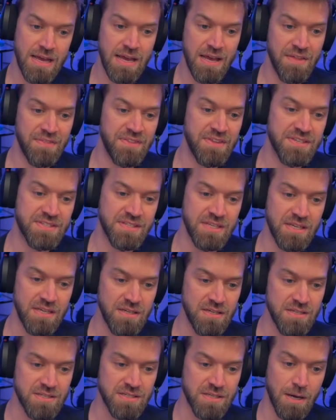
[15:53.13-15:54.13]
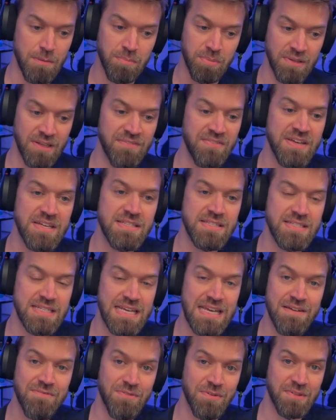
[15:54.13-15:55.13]
This is Oblivion's
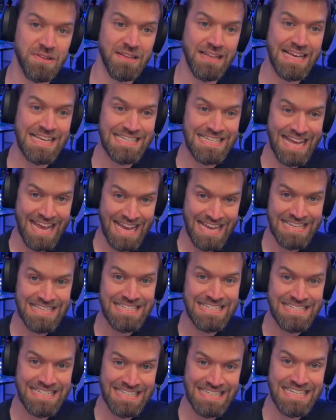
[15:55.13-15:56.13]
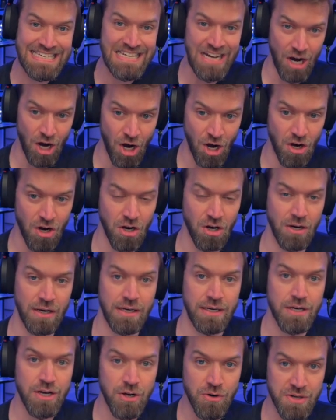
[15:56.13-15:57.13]
team from the last SDR,
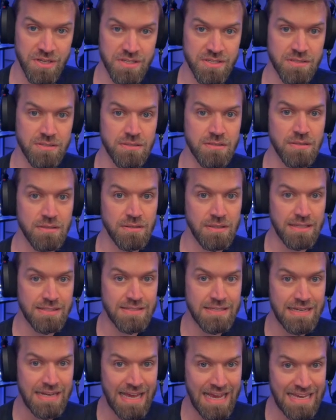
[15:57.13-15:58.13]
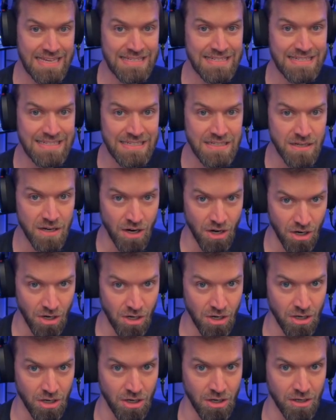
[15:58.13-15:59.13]
and notice that's an
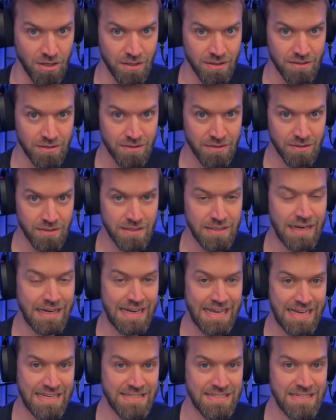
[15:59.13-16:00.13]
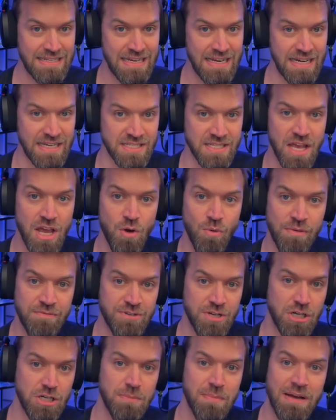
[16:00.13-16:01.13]
SDR, not SDS. We've
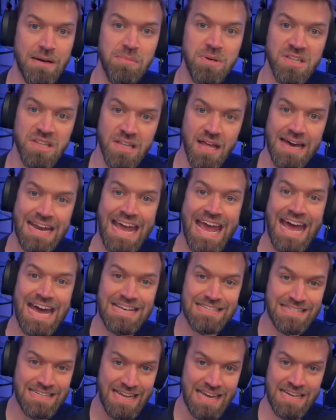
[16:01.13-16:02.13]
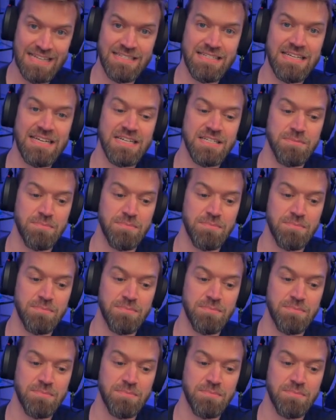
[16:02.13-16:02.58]
talked about him a lot as an SDS